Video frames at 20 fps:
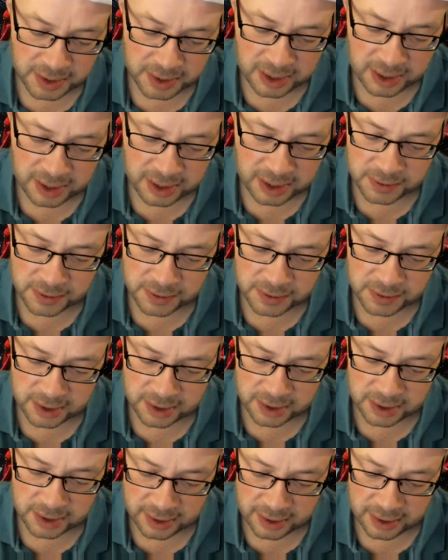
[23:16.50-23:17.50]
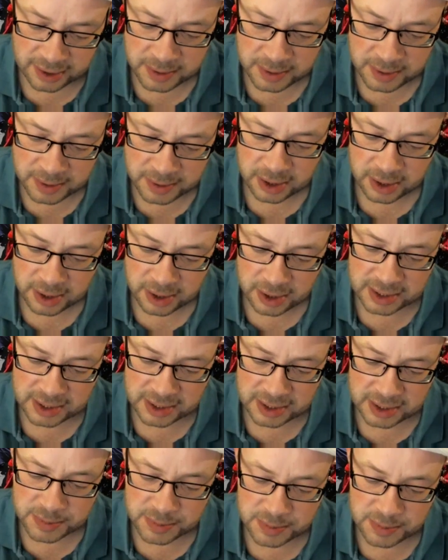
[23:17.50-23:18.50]
Allah on a
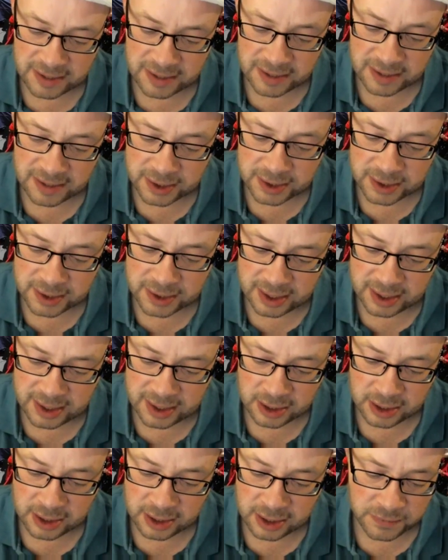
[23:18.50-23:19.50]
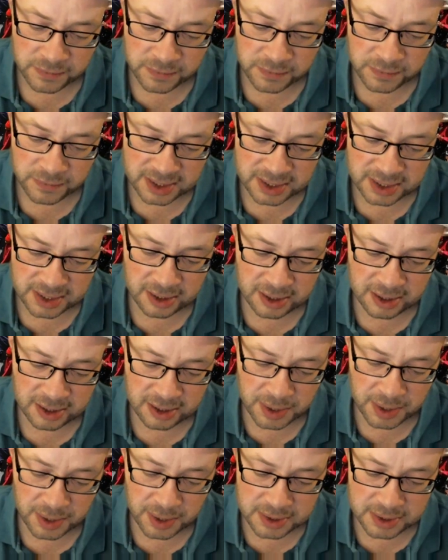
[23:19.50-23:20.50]
specific day for sending bounty
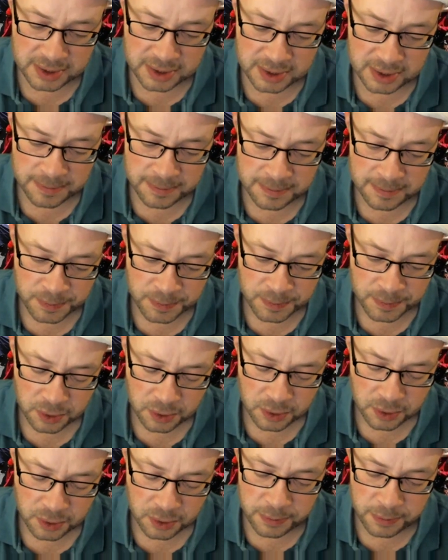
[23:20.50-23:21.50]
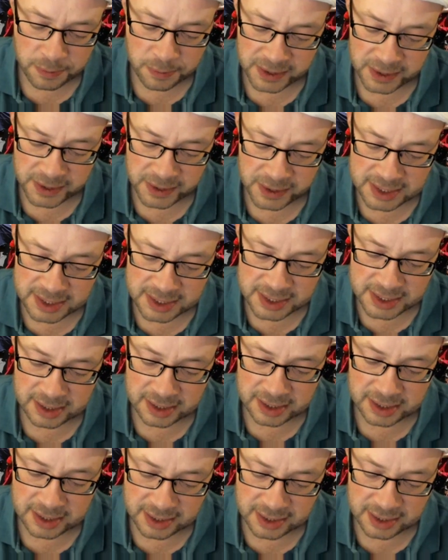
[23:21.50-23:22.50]
or preventing
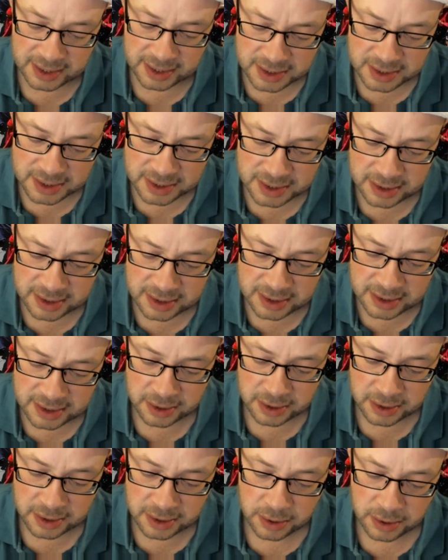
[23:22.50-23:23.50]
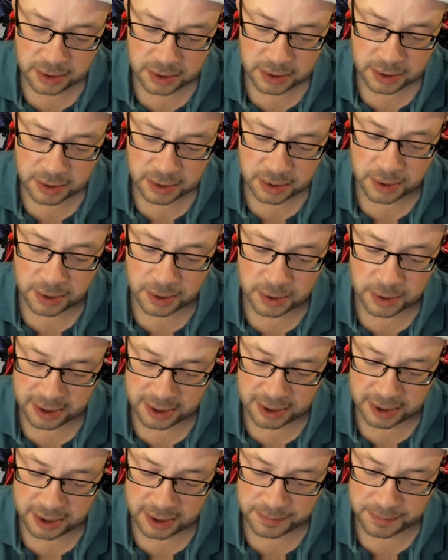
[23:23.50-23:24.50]
indignity or harm.
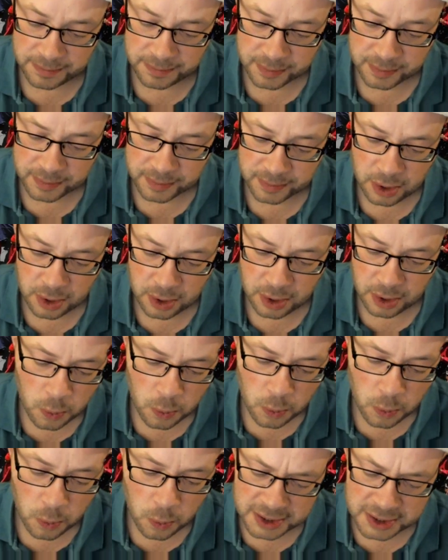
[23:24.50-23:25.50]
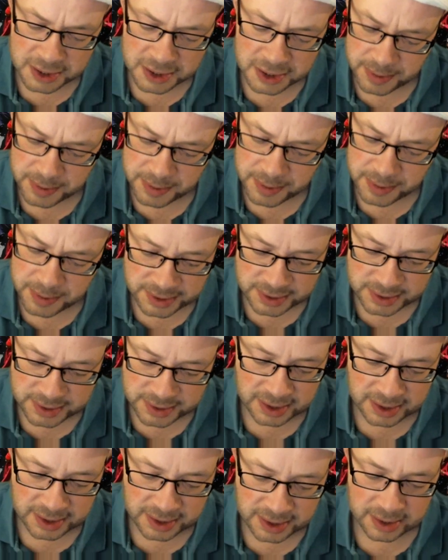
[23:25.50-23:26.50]
What bounty is
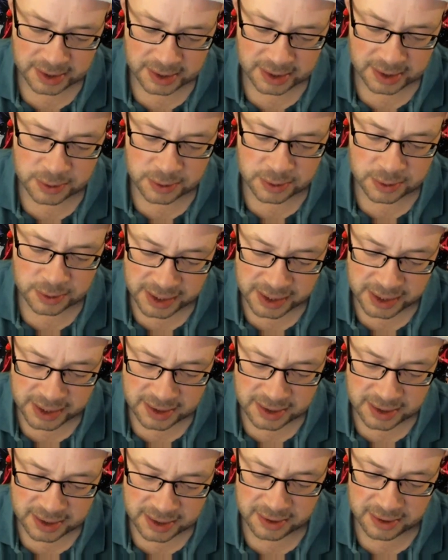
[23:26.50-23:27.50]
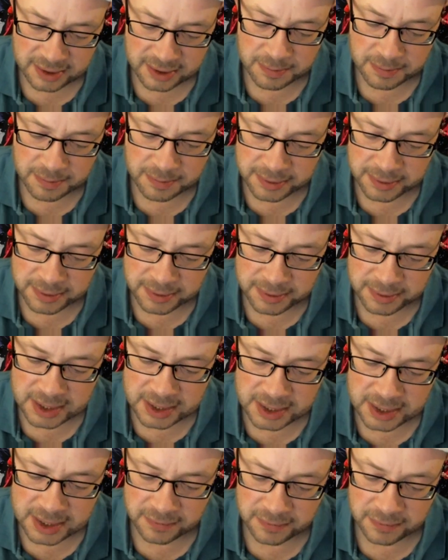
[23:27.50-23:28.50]
greater than the bounty of the
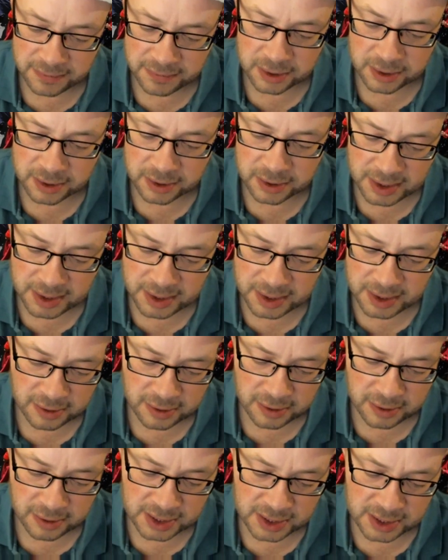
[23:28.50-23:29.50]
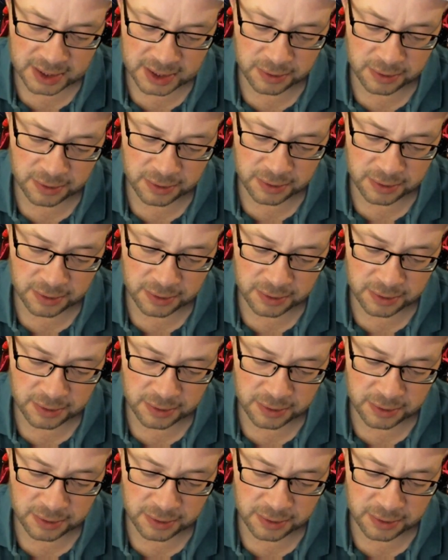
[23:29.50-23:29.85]
coming of this Prophet,